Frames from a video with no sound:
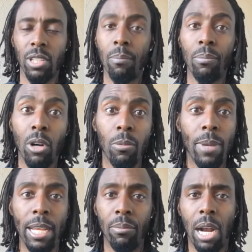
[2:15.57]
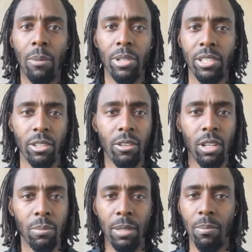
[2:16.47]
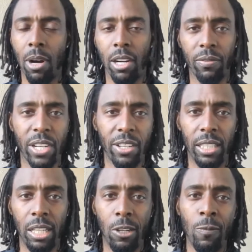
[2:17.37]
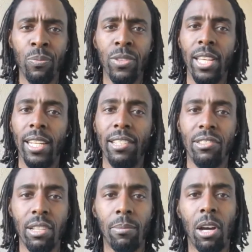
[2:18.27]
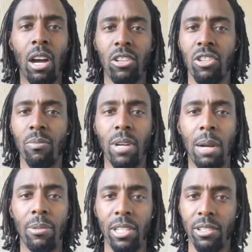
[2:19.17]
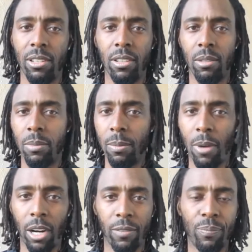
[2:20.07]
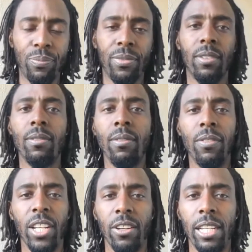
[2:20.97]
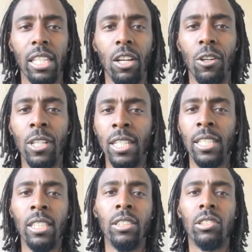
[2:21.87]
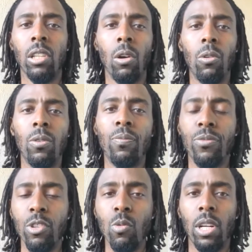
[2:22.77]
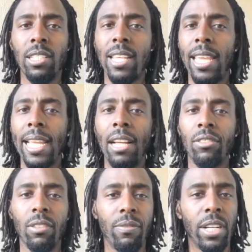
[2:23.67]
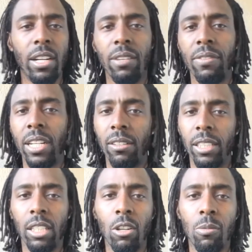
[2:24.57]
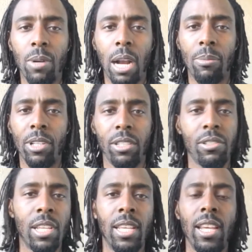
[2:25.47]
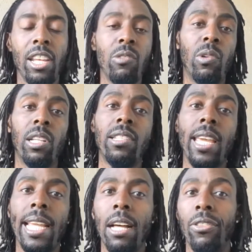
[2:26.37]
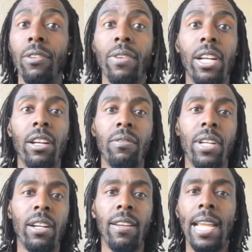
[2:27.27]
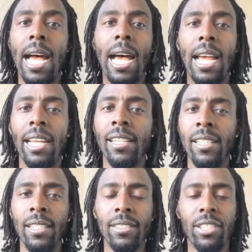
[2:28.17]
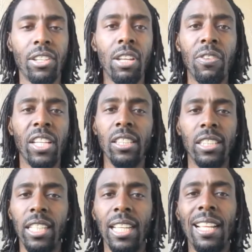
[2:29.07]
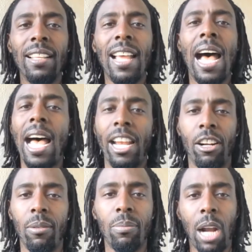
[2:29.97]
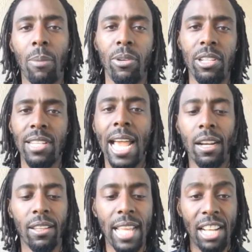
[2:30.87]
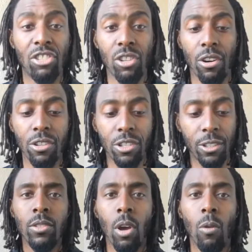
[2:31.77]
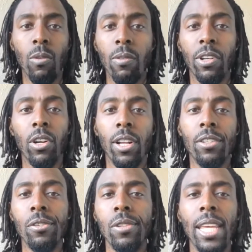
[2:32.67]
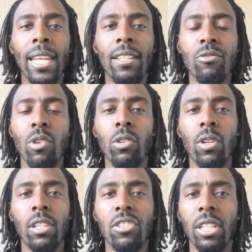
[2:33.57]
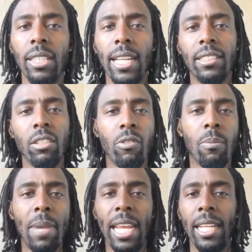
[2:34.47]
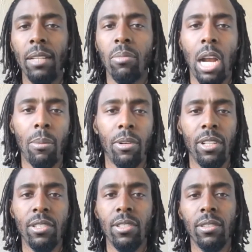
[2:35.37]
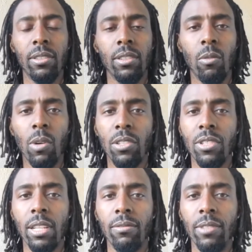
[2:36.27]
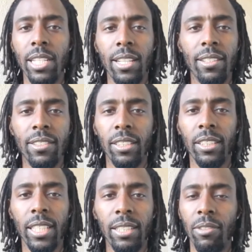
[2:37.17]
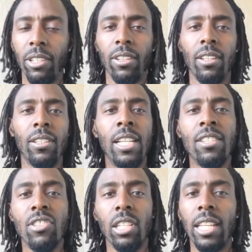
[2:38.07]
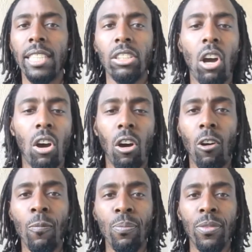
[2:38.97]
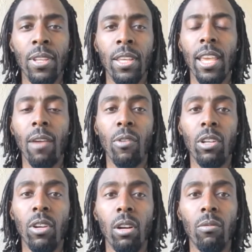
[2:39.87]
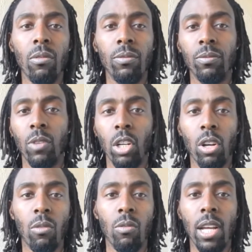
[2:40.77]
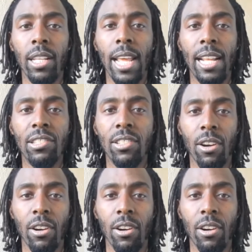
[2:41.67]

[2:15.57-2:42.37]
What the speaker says: some probate properties are going to be marked very low, and then some auction properties are going to be marked very low. So you want to take out the very, very low properties, and you want to take out the very, very high, significantly higher properties out of that search. So what we're going to do then is we're going to select the remaining properties, the ones that we didn't delete. We're going to select all, and we're going to run that